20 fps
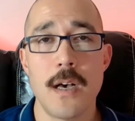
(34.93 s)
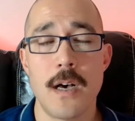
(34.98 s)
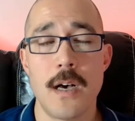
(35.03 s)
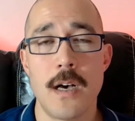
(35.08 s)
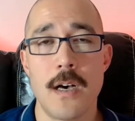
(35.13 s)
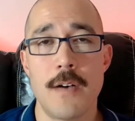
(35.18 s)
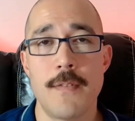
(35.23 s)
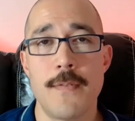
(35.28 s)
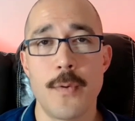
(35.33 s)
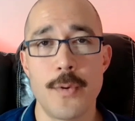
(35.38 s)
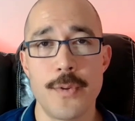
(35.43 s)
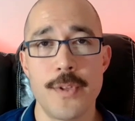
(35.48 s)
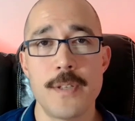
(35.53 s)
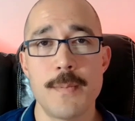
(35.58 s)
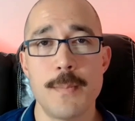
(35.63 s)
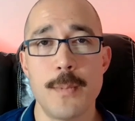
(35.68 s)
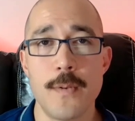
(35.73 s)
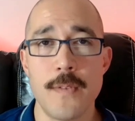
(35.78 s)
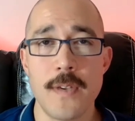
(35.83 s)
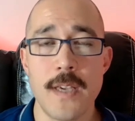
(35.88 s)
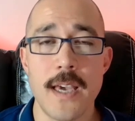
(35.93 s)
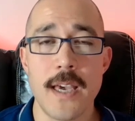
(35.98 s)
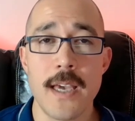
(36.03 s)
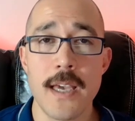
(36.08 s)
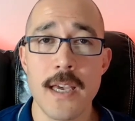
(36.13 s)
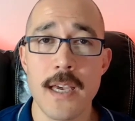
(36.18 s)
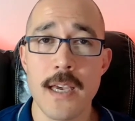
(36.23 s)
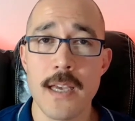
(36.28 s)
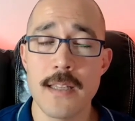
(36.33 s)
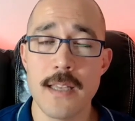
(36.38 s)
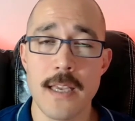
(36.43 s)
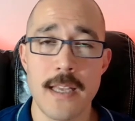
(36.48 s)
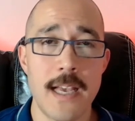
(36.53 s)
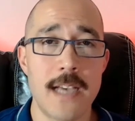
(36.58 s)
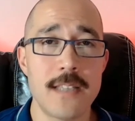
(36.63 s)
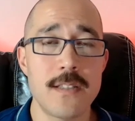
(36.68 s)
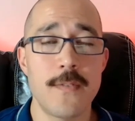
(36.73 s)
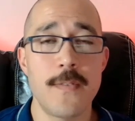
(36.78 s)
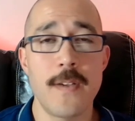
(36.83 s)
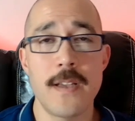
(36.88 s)
for this movie, and it
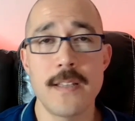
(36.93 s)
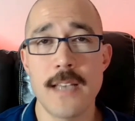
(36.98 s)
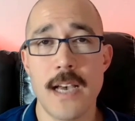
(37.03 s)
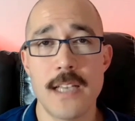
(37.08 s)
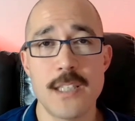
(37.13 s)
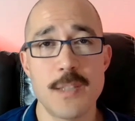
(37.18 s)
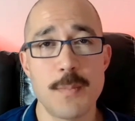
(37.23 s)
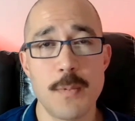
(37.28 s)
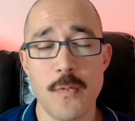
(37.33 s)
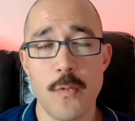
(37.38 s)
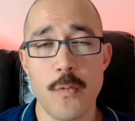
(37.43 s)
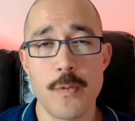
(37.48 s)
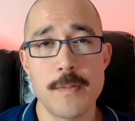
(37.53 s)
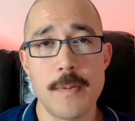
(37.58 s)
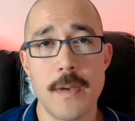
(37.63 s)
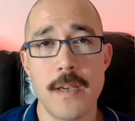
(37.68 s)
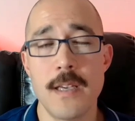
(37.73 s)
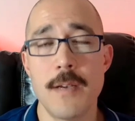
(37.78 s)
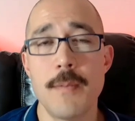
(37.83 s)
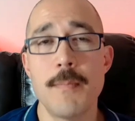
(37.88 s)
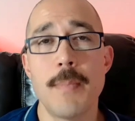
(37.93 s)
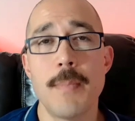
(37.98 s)
has a fantastic performance by him.